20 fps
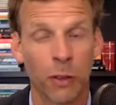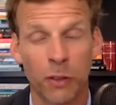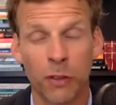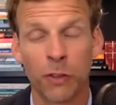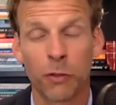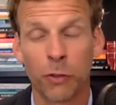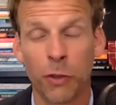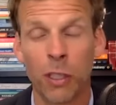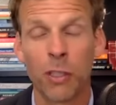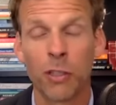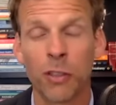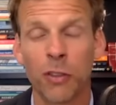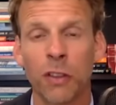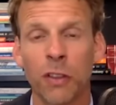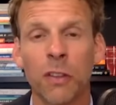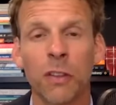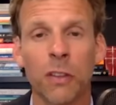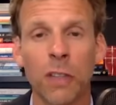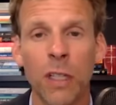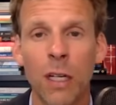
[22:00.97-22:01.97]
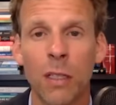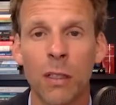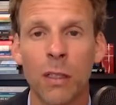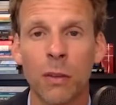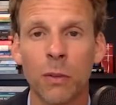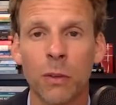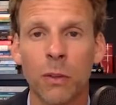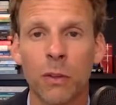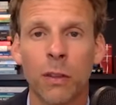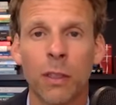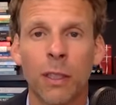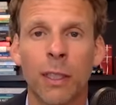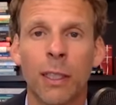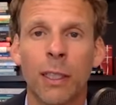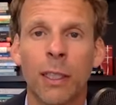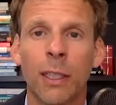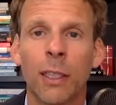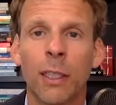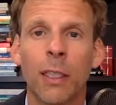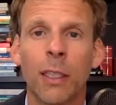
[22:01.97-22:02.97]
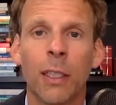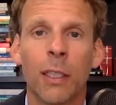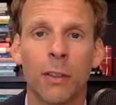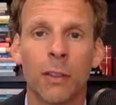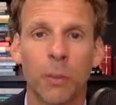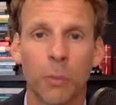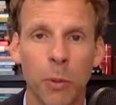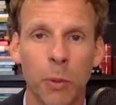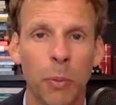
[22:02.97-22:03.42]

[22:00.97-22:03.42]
As strange as it sounds, some